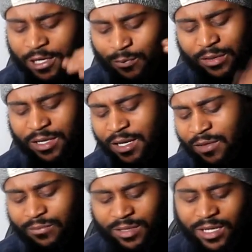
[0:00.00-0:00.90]
at the
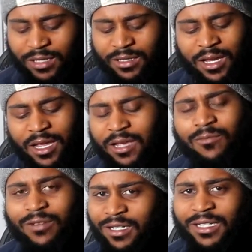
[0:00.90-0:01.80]
beginning, but yeah,
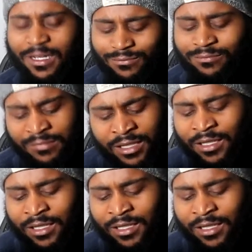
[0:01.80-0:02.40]
bro, I'm,